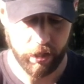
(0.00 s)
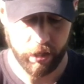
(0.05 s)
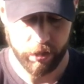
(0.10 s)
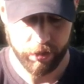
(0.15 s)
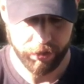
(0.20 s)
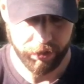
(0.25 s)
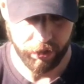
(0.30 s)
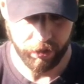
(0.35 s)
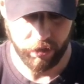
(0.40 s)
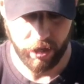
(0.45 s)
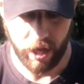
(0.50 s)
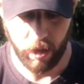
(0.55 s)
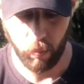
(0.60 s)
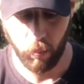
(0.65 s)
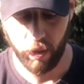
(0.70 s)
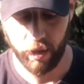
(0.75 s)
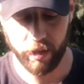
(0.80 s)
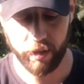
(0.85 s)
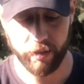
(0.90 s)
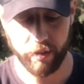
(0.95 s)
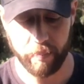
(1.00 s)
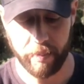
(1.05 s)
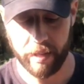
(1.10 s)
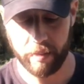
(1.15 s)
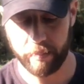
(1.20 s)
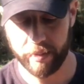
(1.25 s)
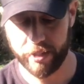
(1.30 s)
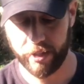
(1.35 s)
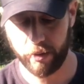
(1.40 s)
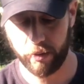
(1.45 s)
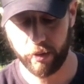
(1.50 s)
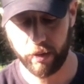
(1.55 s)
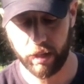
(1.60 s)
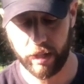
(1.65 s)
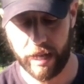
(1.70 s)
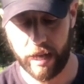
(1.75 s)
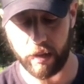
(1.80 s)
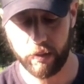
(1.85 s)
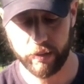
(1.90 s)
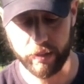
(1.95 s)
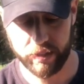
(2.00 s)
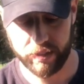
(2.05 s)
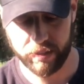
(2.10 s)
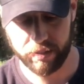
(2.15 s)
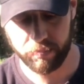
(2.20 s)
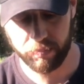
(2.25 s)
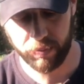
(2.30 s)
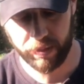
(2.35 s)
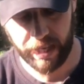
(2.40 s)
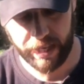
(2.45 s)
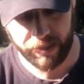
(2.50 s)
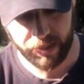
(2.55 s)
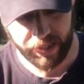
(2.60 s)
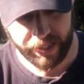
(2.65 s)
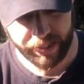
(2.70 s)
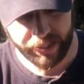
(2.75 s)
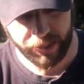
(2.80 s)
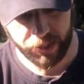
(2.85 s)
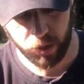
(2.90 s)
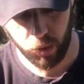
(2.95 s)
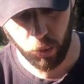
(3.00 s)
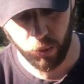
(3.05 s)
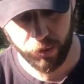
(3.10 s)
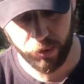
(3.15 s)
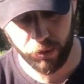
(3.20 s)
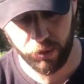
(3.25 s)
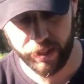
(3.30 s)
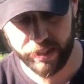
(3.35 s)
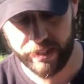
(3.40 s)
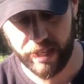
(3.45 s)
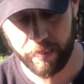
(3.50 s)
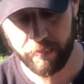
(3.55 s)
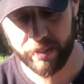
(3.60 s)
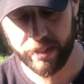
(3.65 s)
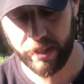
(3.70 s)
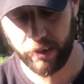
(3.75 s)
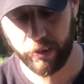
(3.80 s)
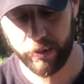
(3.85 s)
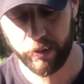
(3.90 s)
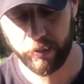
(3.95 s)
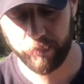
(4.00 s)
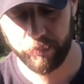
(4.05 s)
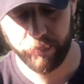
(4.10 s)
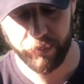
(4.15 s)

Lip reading: so you're not wearing the main material out. It's kind of like a Cordura type material.